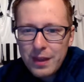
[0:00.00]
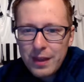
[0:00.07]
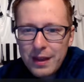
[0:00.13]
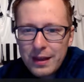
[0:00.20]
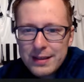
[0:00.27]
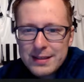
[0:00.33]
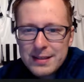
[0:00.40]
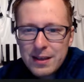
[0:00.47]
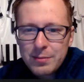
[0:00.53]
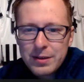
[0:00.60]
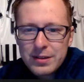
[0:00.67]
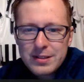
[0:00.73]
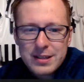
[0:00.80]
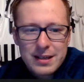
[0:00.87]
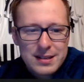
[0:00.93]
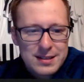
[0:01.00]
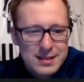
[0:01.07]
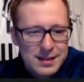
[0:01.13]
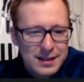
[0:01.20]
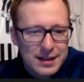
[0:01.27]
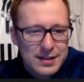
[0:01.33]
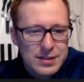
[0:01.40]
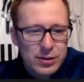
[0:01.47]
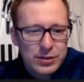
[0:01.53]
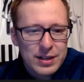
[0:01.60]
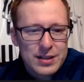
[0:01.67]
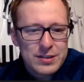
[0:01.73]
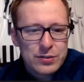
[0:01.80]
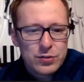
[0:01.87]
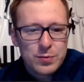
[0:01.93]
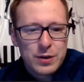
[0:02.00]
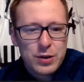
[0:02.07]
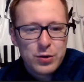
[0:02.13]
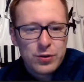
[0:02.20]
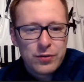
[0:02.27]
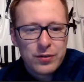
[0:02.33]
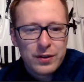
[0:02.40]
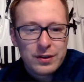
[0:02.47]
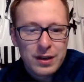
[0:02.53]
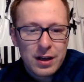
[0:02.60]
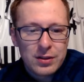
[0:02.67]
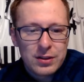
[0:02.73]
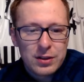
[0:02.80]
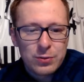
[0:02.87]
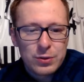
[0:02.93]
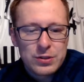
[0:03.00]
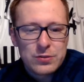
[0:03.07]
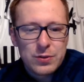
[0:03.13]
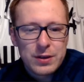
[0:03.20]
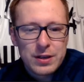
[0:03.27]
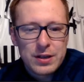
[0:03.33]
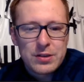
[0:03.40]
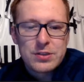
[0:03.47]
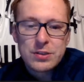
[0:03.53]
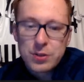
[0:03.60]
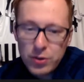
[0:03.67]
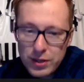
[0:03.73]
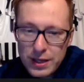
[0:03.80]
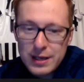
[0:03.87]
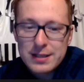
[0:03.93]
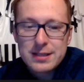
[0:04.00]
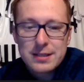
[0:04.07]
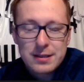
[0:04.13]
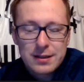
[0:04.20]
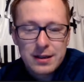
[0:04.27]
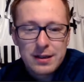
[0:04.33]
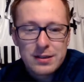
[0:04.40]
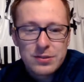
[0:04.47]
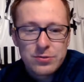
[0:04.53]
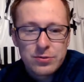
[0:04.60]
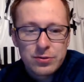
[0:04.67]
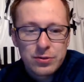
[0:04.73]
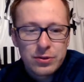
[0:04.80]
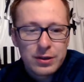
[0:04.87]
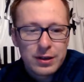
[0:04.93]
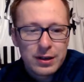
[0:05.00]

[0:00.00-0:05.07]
Samir says it's a lot easier to be a Juve fan now than it was 20 years ago. Yes, that is true.